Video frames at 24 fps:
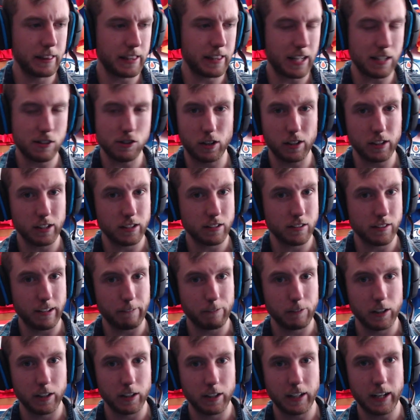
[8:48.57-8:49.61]
That's all that's
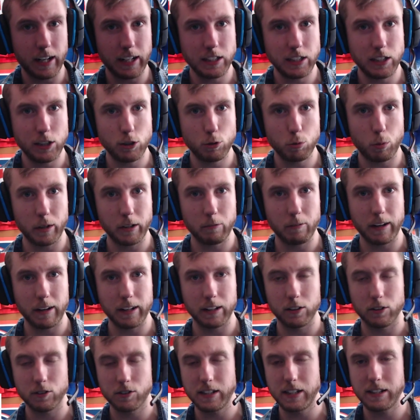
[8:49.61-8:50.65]
left of the 19-20
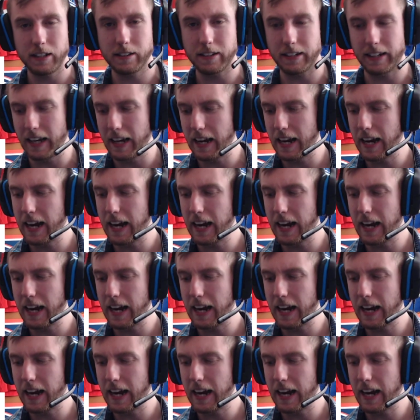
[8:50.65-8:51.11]
regular season.